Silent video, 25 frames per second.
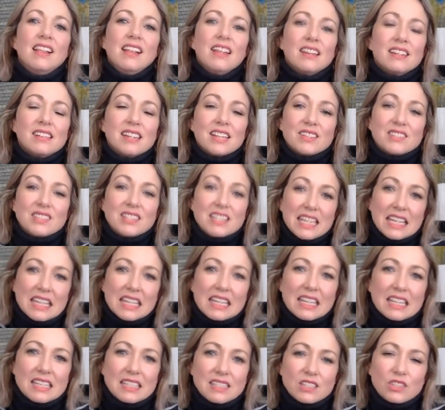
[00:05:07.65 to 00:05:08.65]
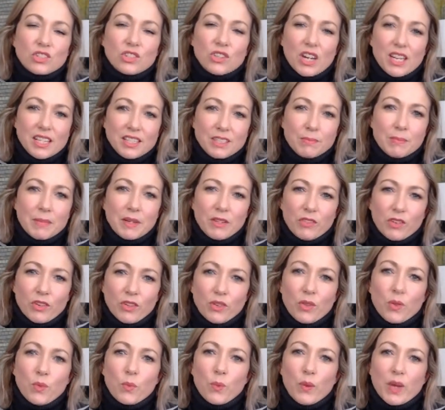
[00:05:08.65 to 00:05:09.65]
Now, zinc is a trace mineral,
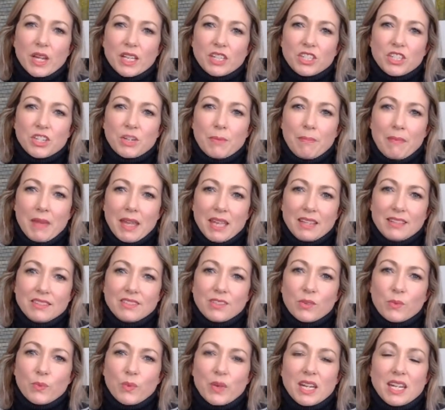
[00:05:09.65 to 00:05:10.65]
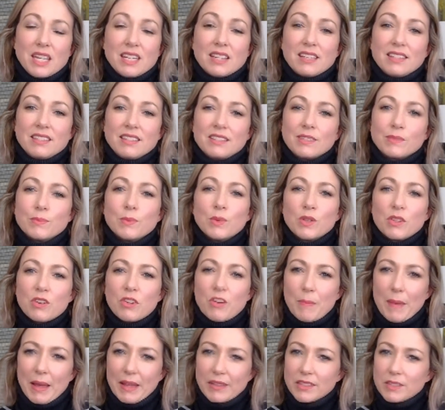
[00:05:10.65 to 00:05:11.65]
which means we need it in smaller
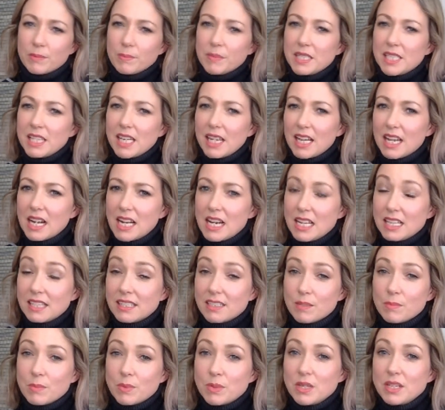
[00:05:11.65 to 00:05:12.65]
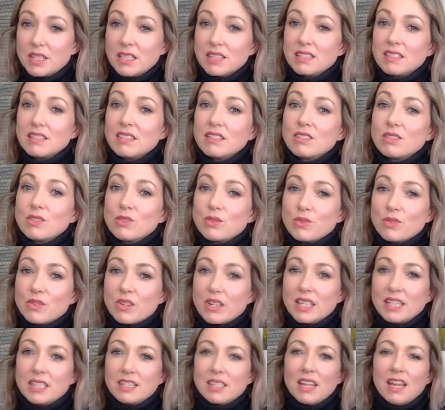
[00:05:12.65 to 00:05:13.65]
amounts, particularly as the body doesn't store
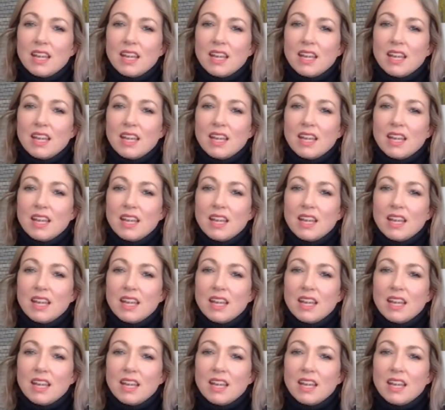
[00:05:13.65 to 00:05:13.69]
it.